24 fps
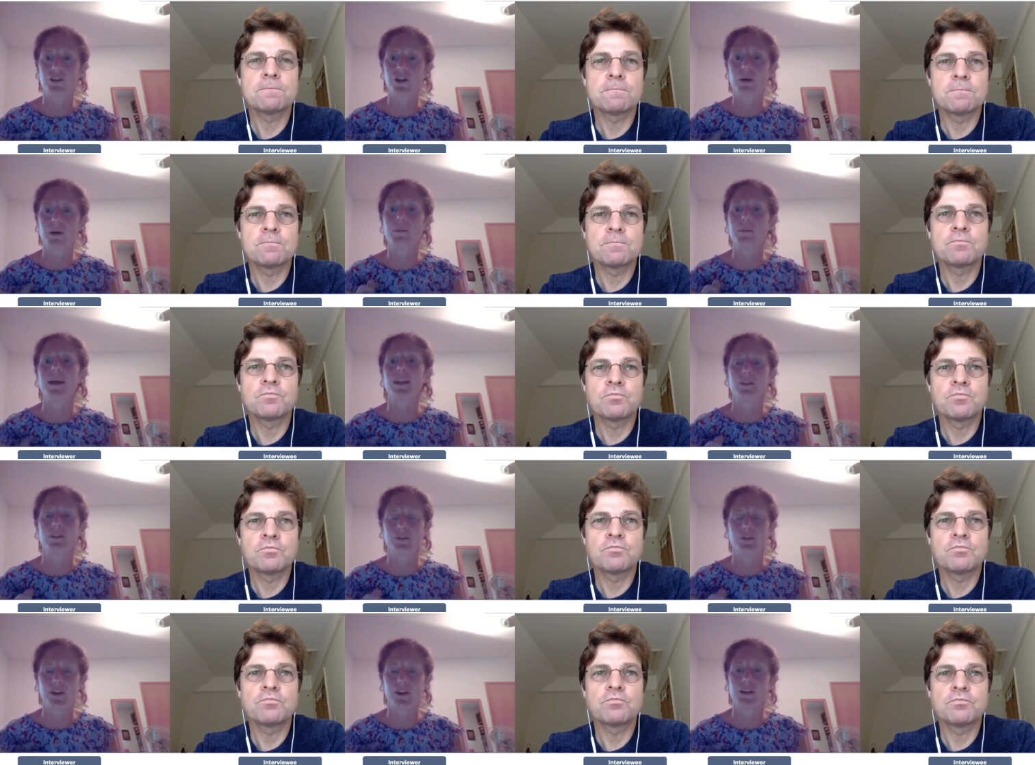Speaker 1: of,
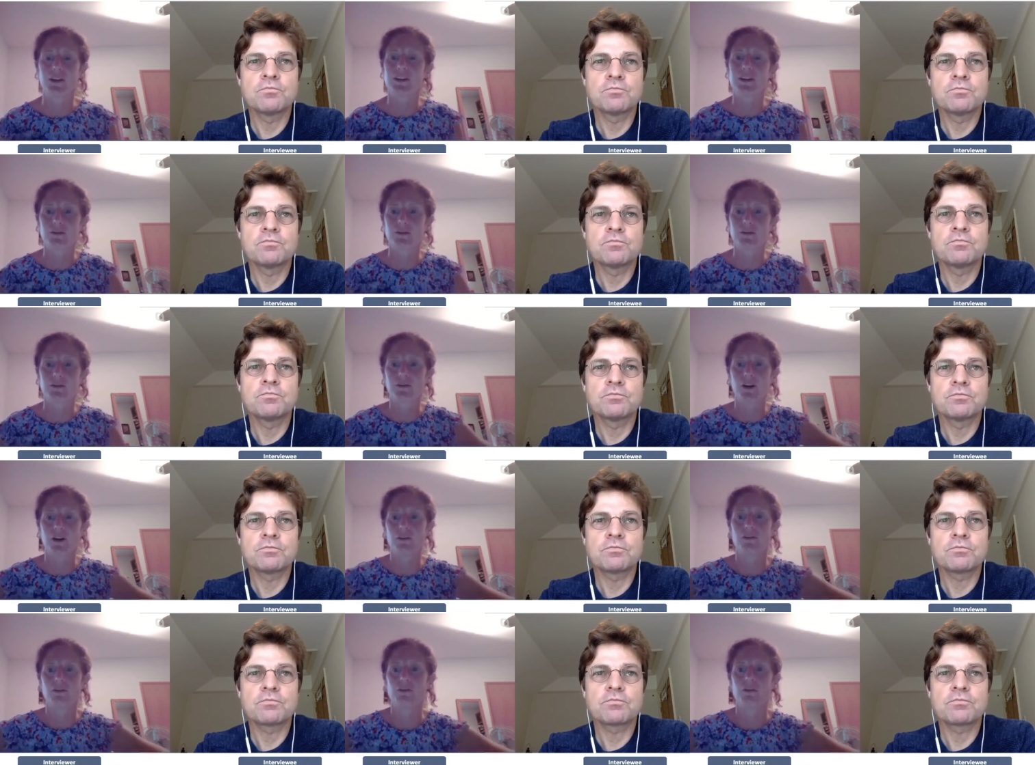of working in
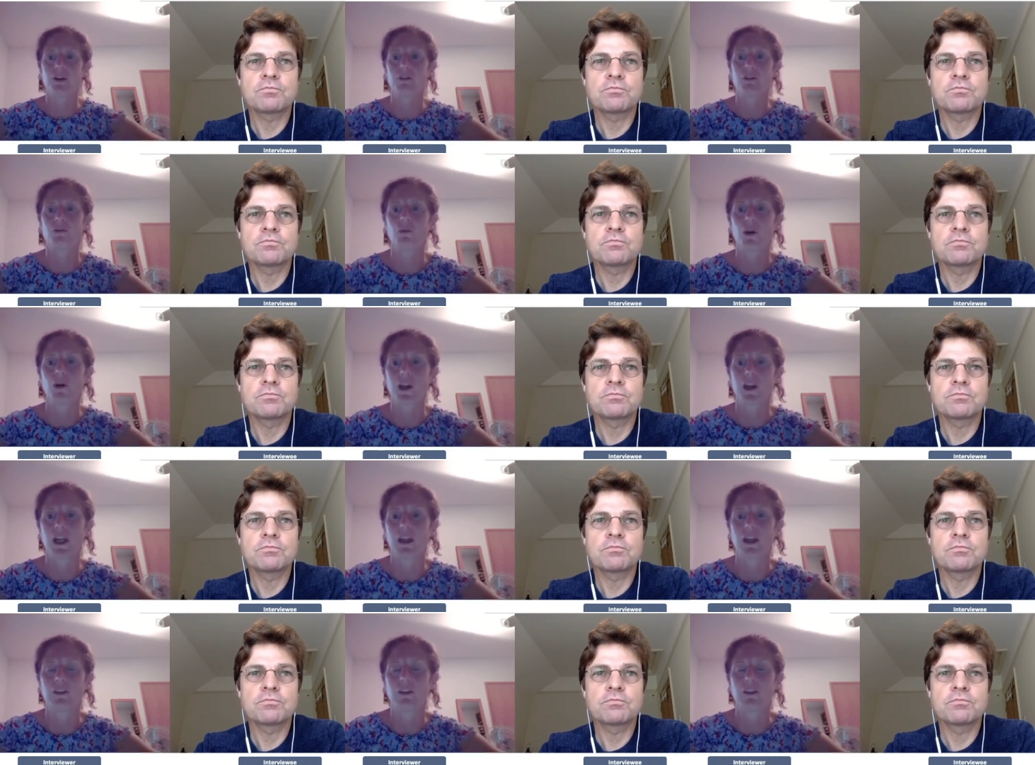those two
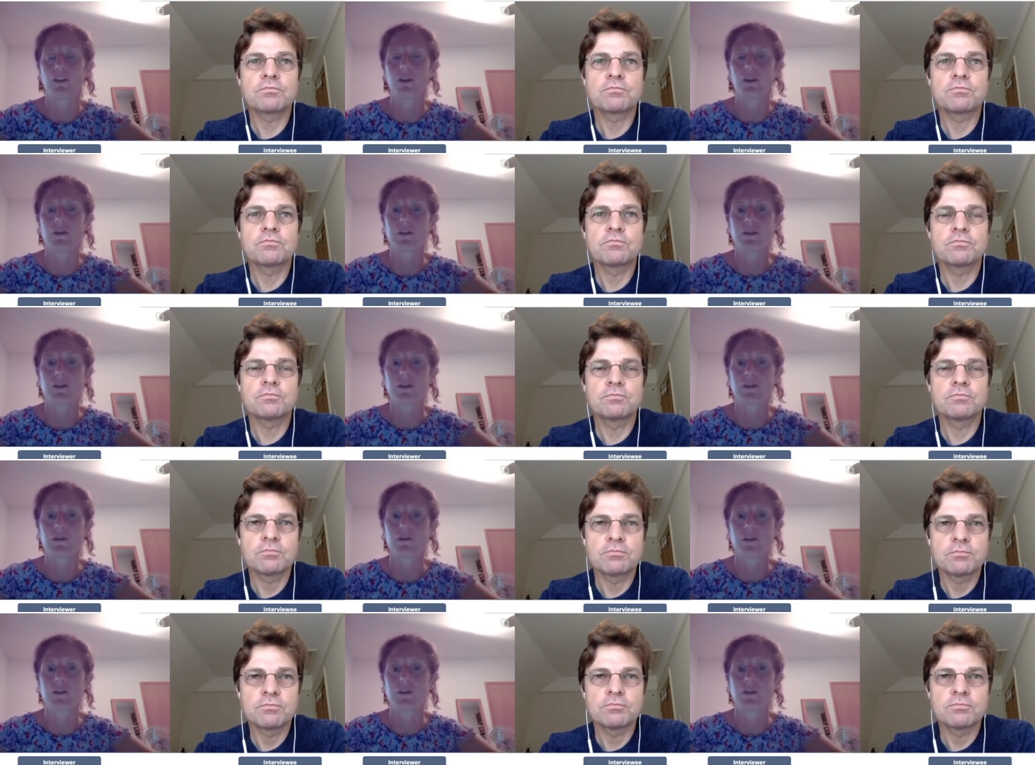spheres.